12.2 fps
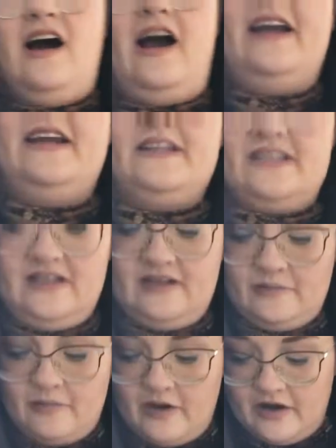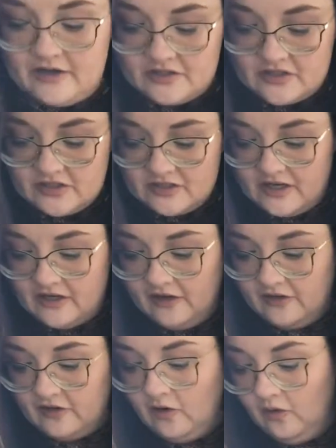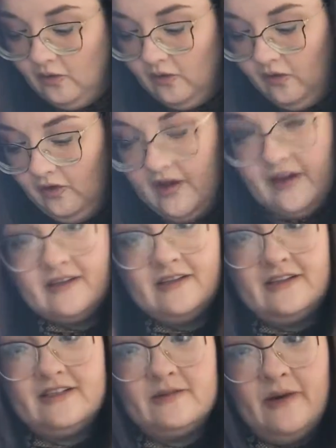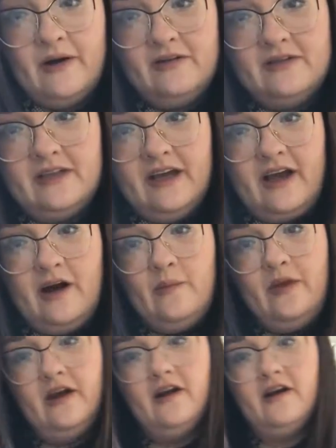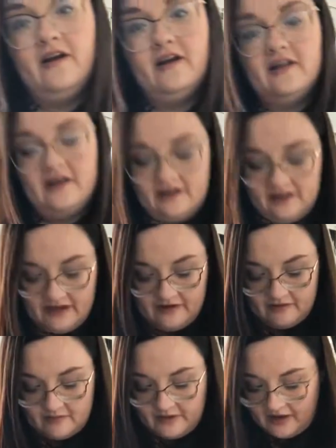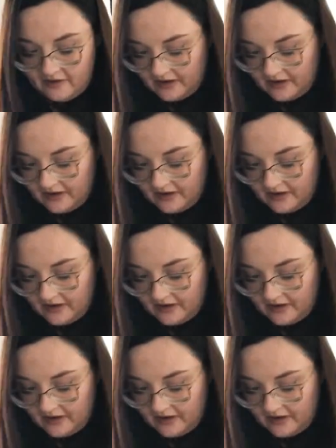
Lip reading: I need to punch another hole into these belts, like up here, and I think it would be